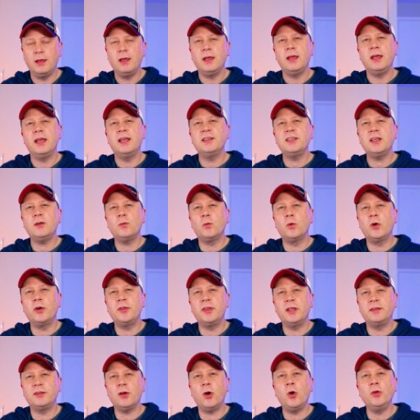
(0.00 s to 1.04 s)
Is it worth
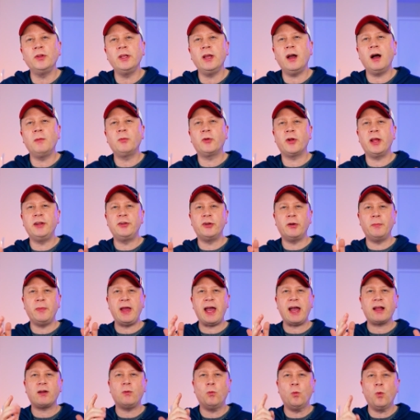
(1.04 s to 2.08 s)
it to only upgrade your
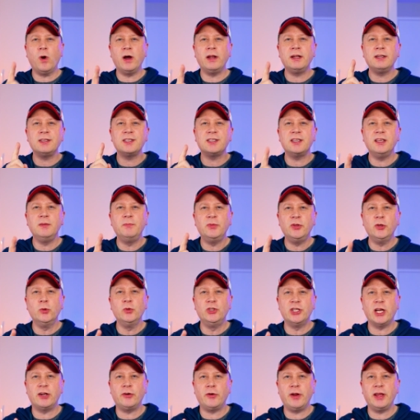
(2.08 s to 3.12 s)
Mac one C P U
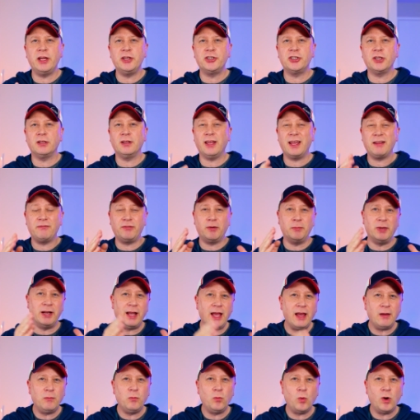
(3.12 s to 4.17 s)
generation, like from an
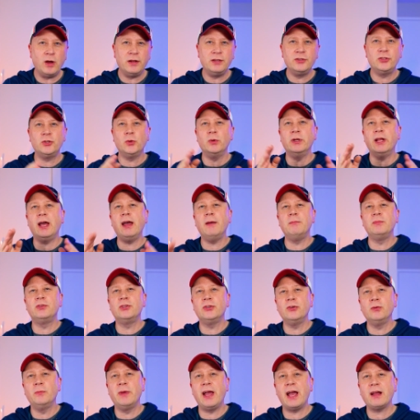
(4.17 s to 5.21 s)
M one to an M
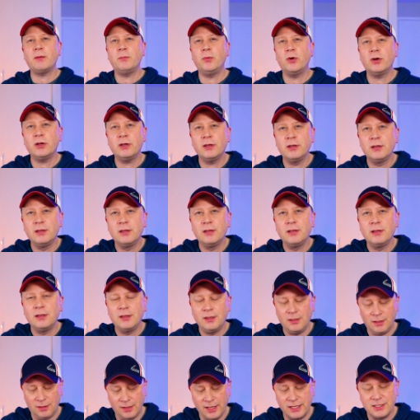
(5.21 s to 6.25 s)
two MacBook?
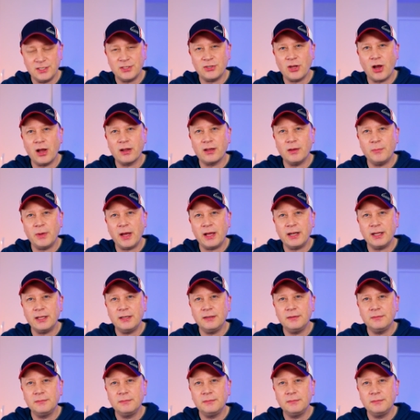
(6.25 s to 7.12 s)
Let's talk about it.